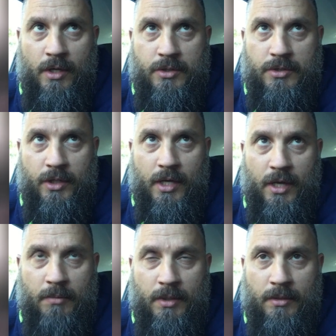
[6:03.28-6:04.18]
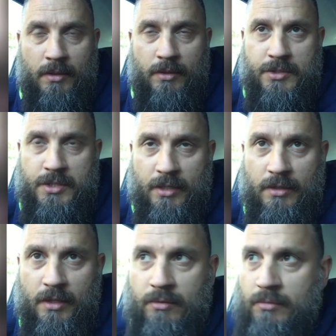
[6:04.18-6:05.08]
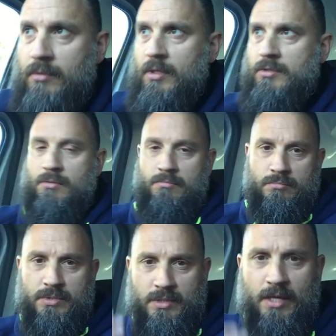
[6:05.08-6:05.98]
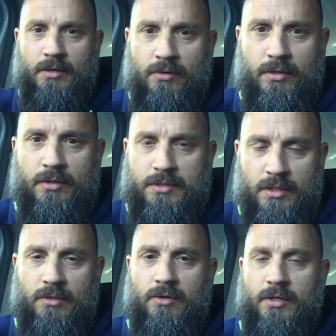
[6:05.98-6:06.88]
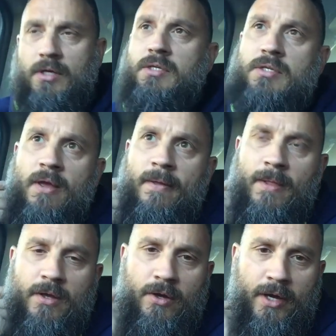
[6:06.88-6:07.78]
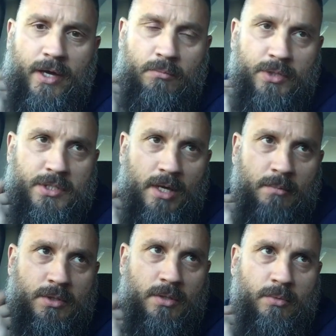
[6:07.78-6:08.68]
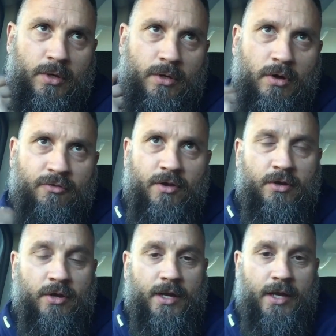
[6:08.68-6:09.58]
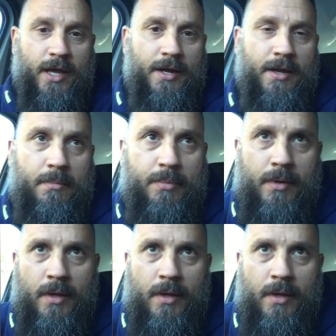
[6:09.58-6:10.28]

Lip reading: So I came in and I sat down as I'm sitting like this. I had my sandwich and my coffee, and I had a cat nap.